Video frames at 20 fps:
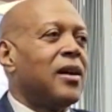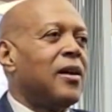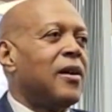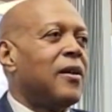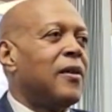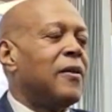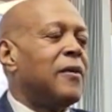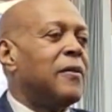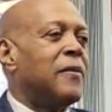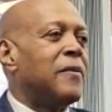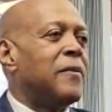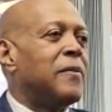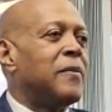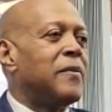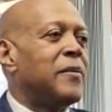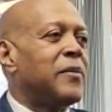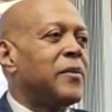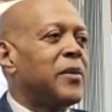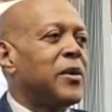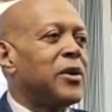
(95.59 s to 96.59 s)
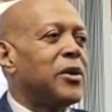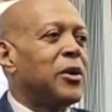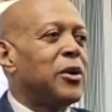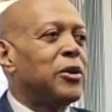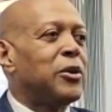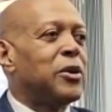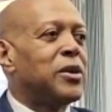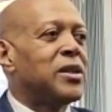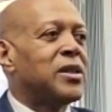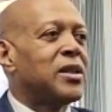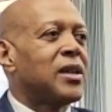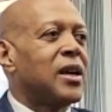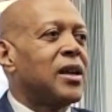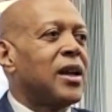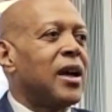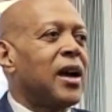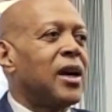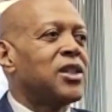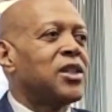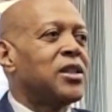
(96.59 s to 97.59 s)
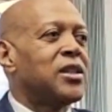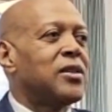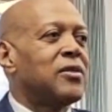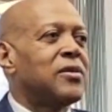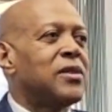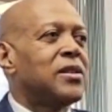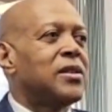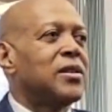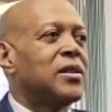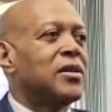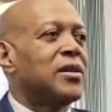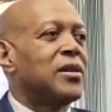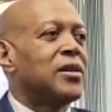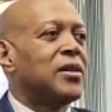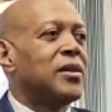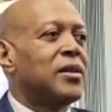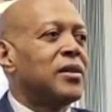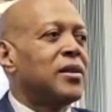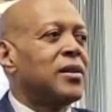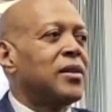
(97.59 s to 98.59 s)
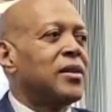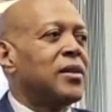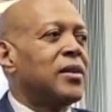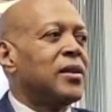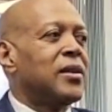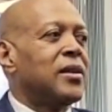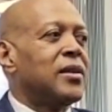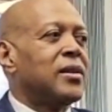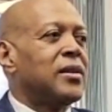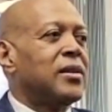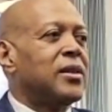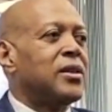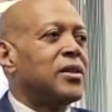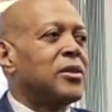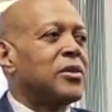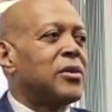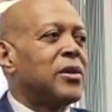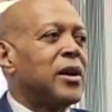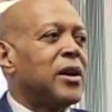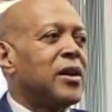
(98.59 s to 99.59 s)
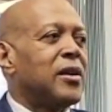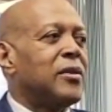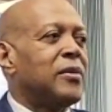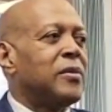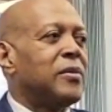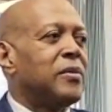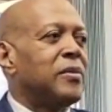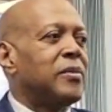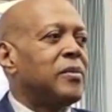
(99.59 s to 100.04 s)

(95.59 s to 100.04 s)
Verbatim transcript: um, and all those kind of adjectives to describe